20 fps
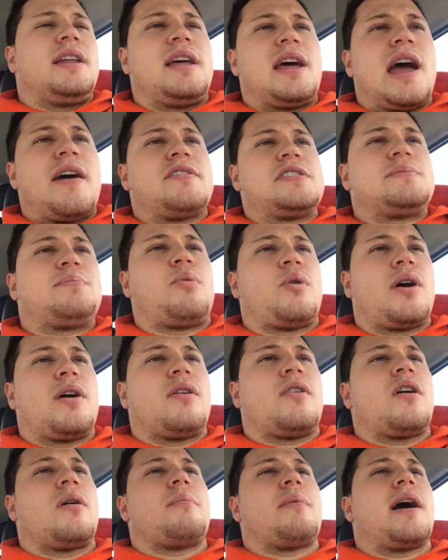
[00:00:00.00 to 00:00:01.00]
didn't have a
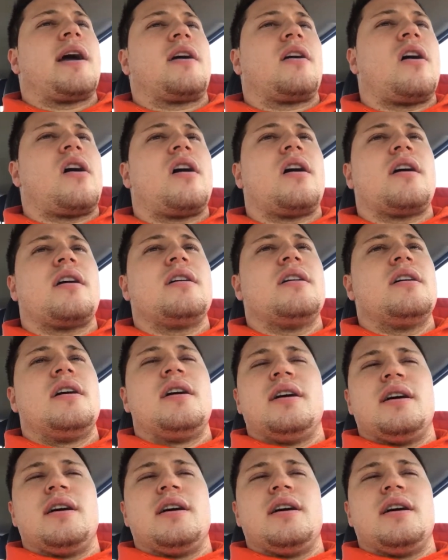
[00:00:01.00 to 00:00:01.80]
spoiler on my car.